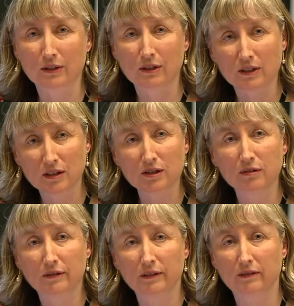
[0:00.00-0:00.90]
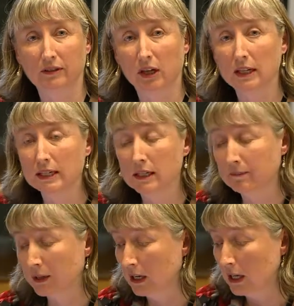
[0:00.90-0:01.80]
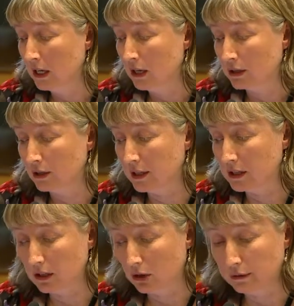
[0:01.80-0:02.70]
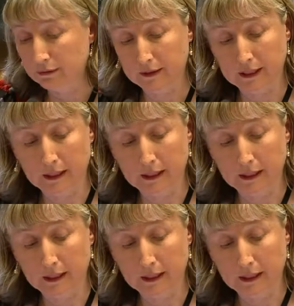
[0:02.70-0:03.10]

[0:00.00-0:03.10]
So there's sort of a variety. So there's a lot of